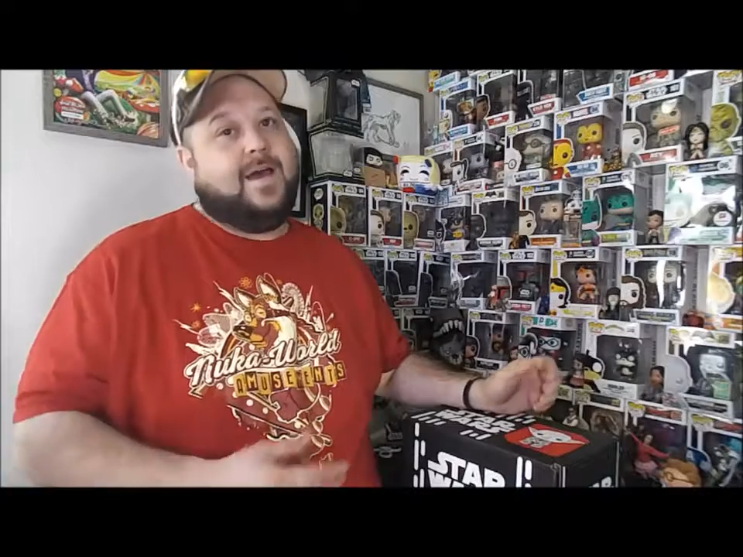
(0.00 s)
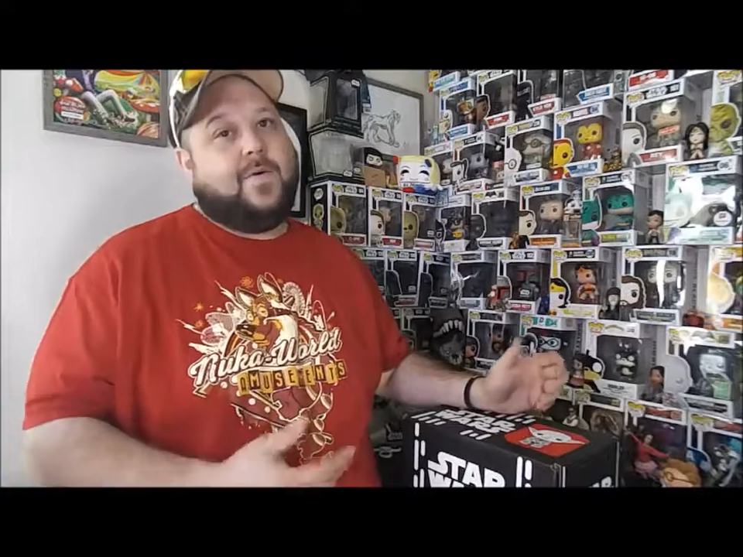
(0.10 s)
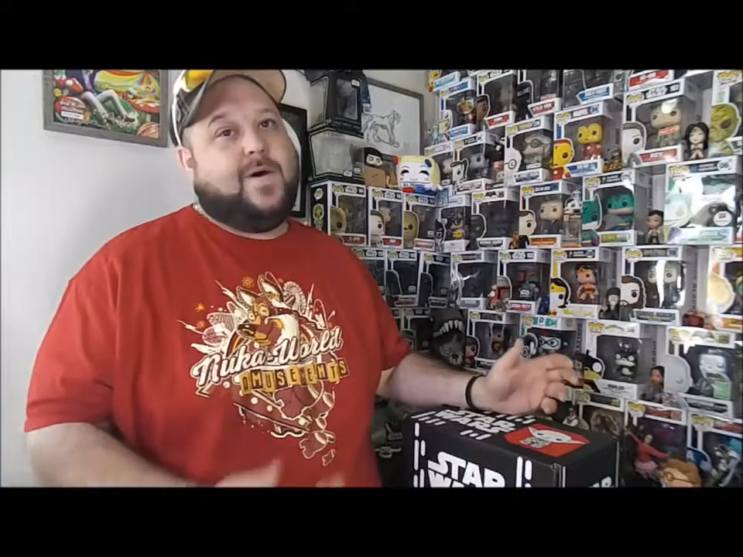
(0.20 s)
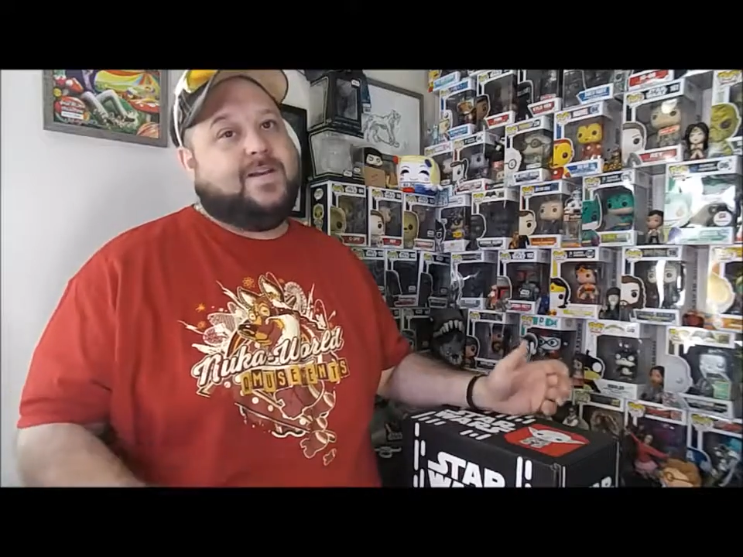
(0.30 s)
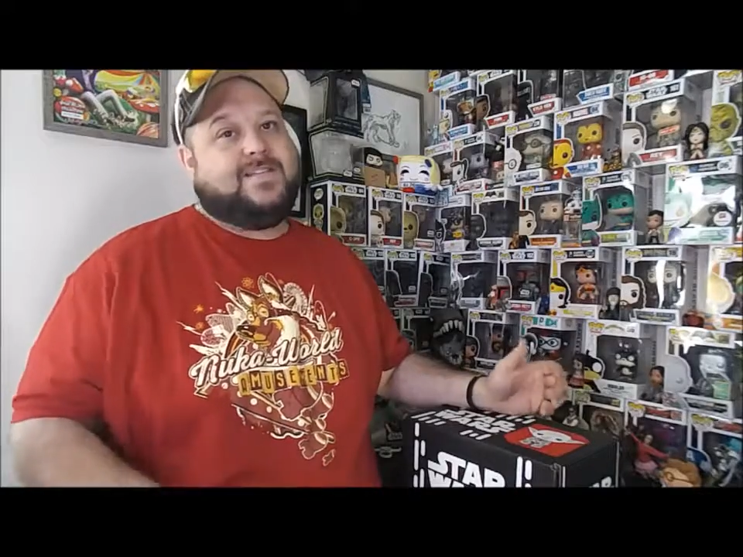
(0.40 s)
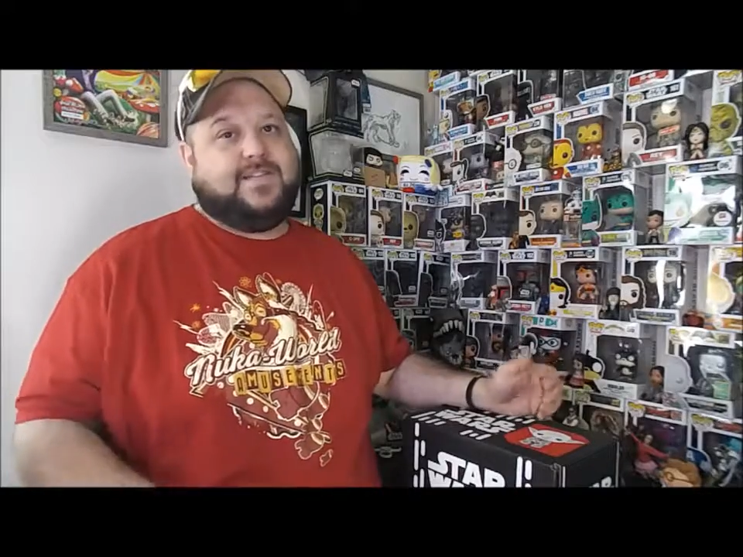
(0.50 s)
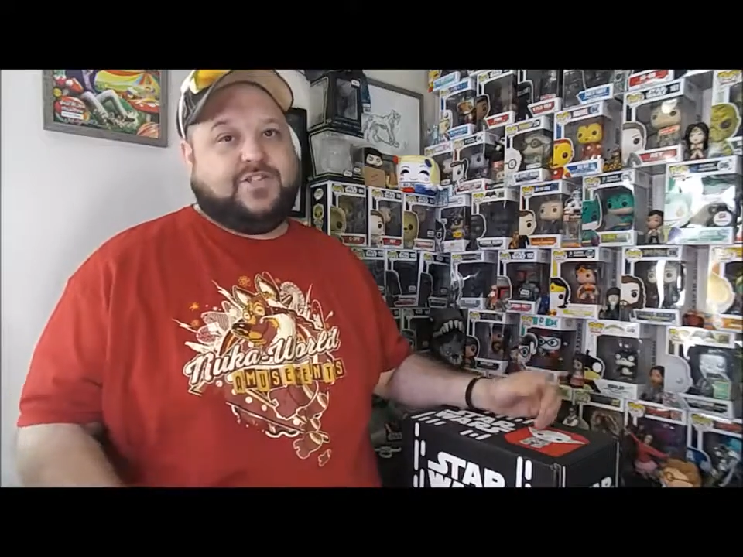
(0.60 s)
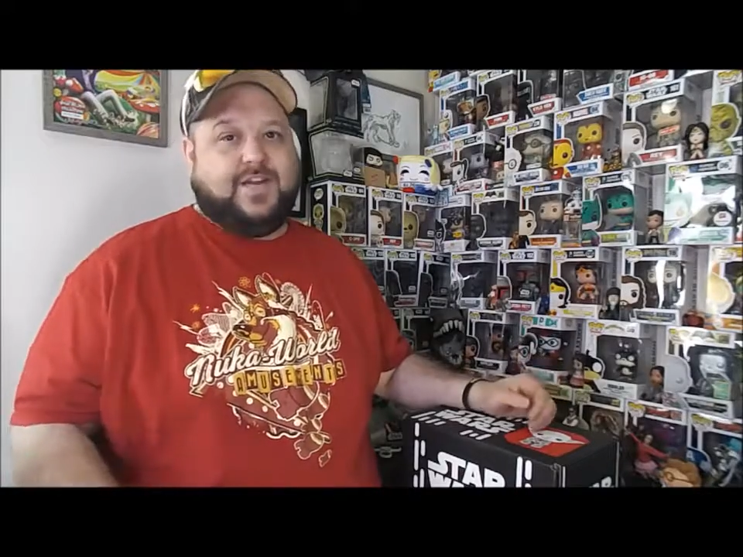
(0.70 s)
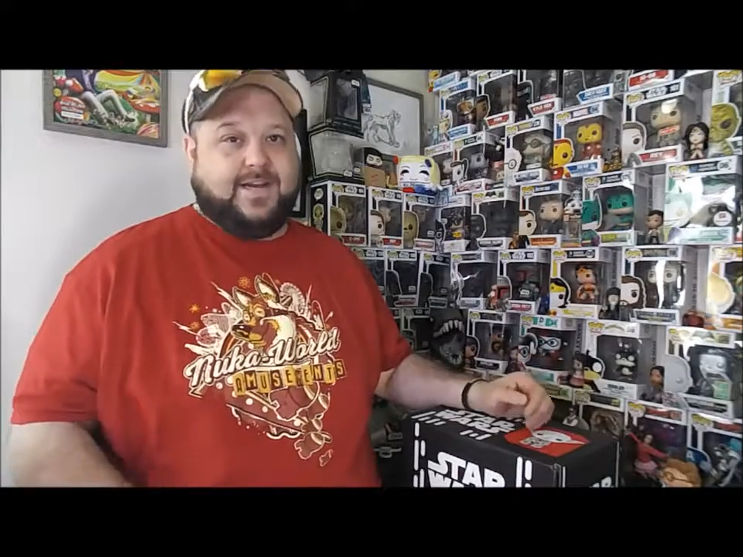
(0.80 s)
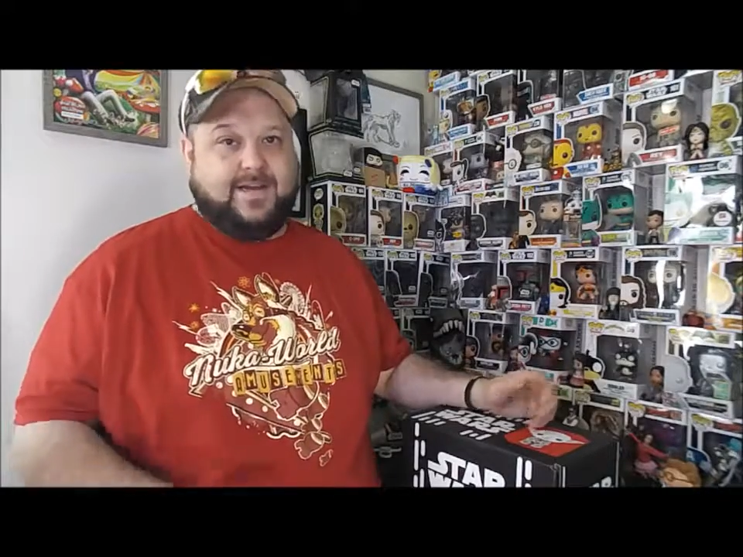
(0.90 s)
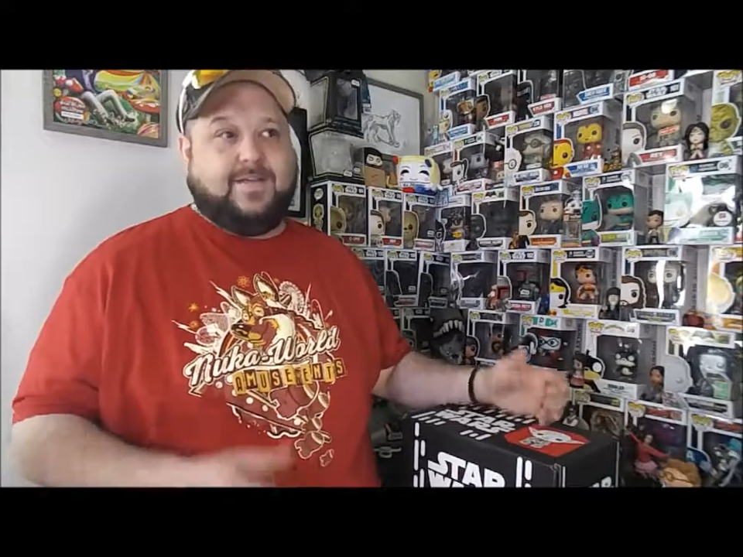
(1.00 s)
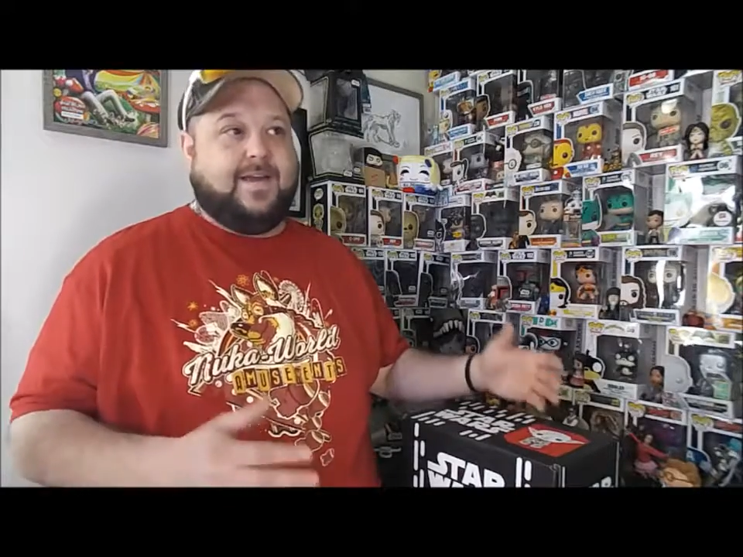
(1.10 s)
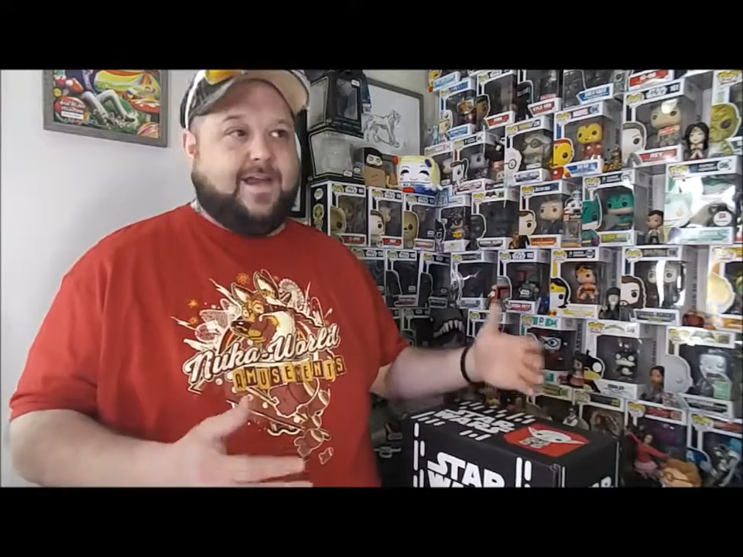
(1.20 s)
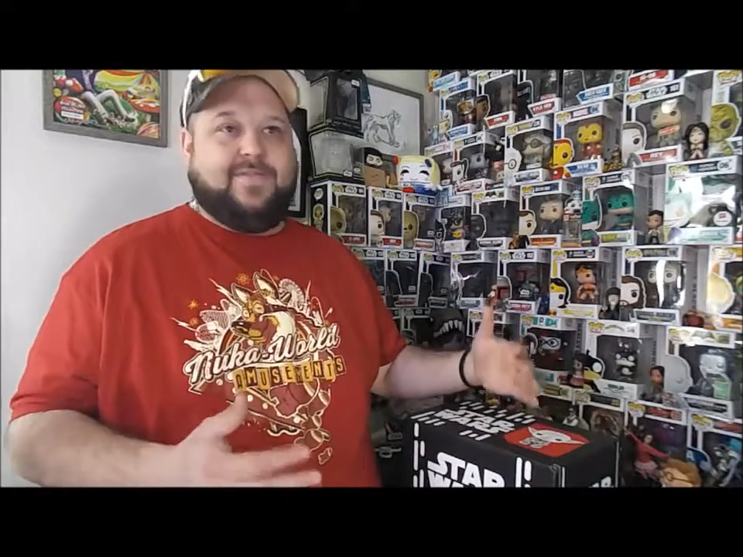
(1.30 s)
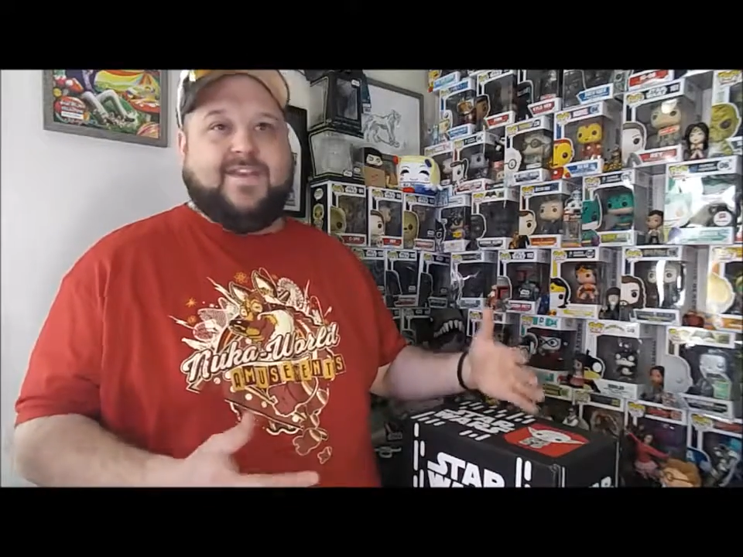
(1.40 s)
I want to say Jedi.
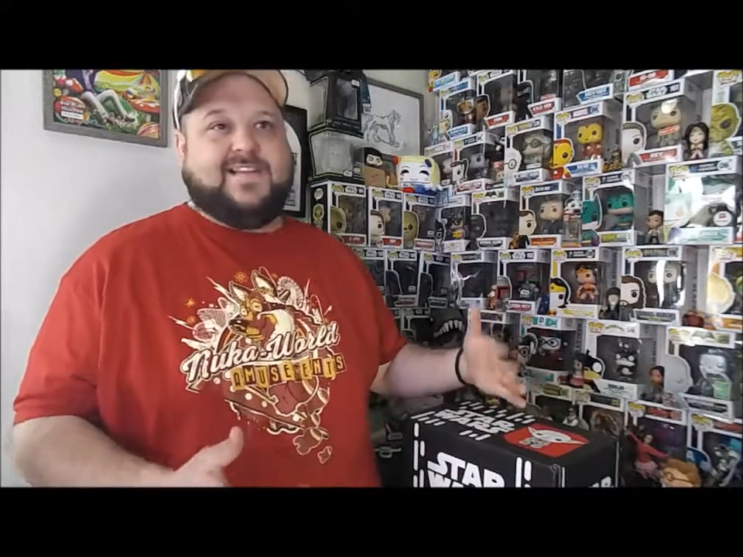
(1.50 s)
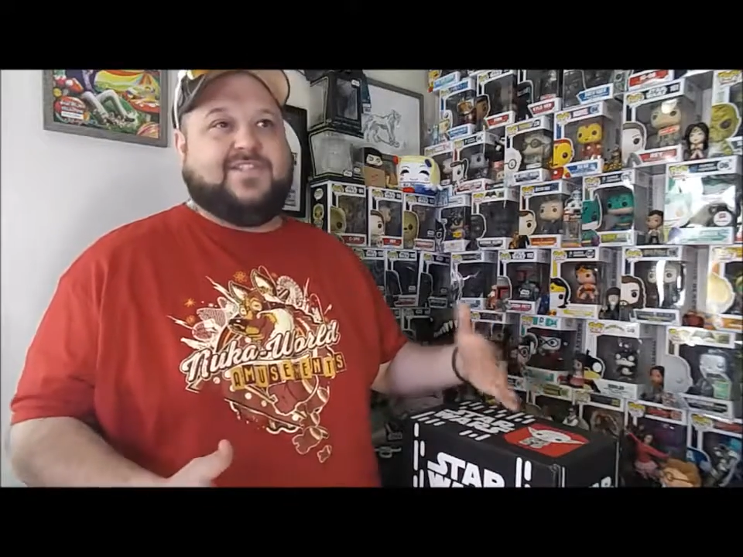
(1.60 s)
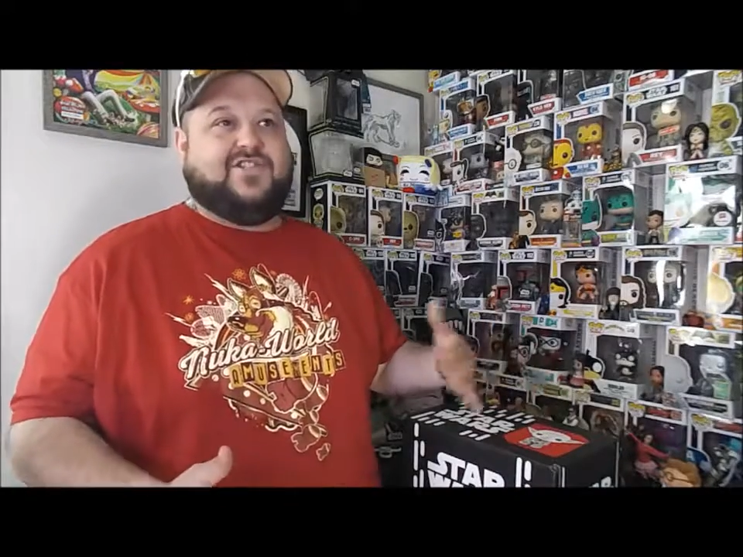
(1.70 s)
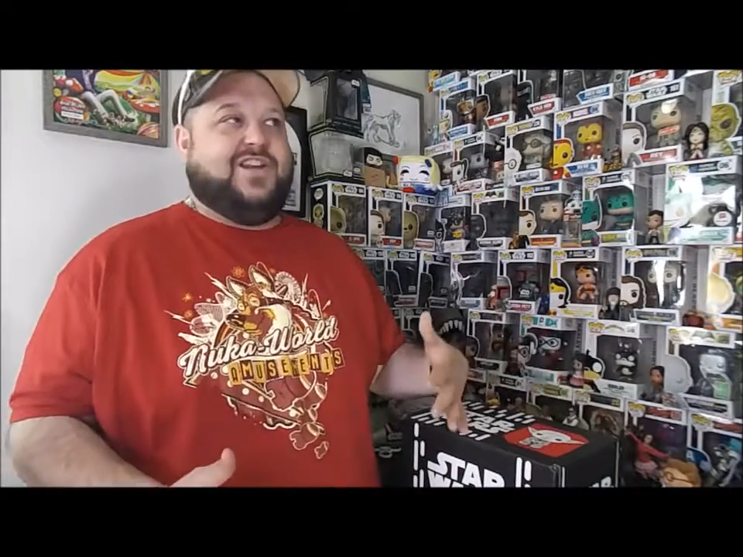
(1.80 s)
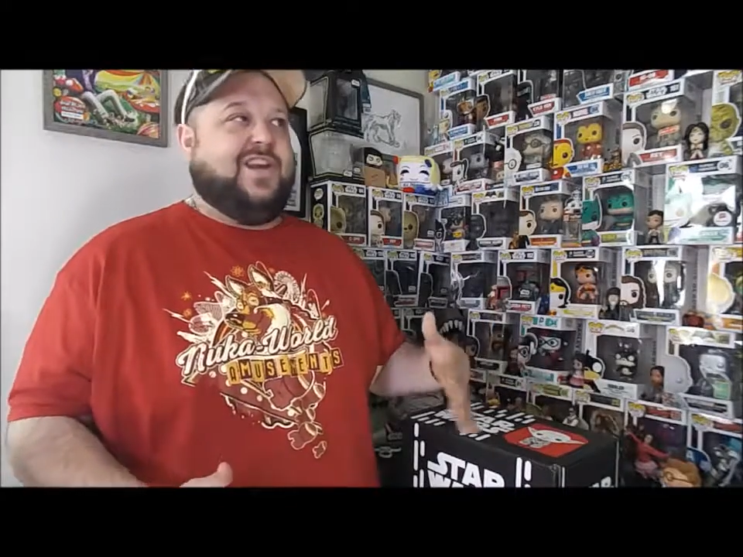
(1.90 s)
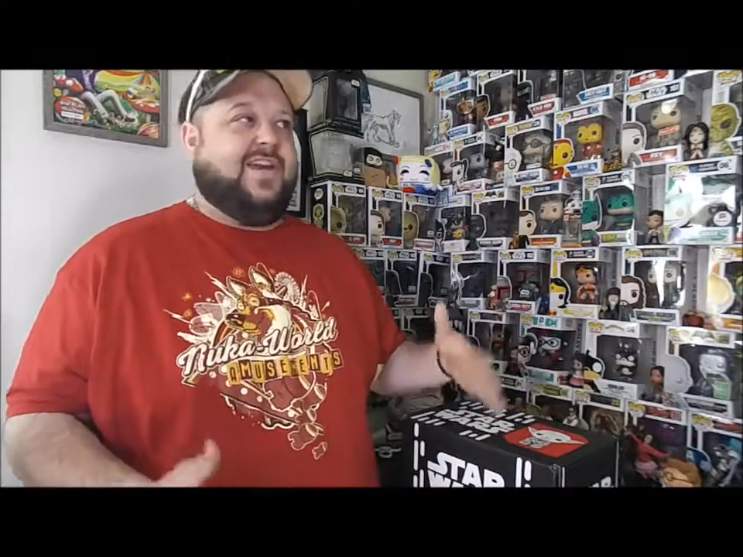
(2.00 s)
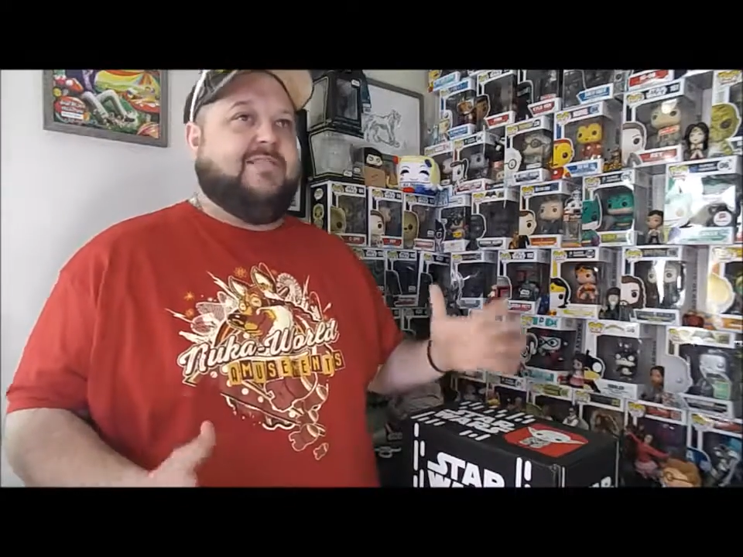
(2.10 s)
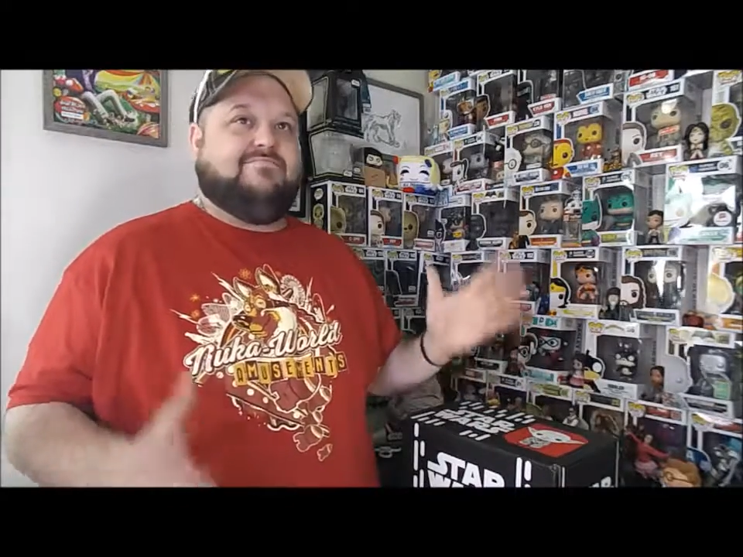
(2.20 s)
I think it's Jedi.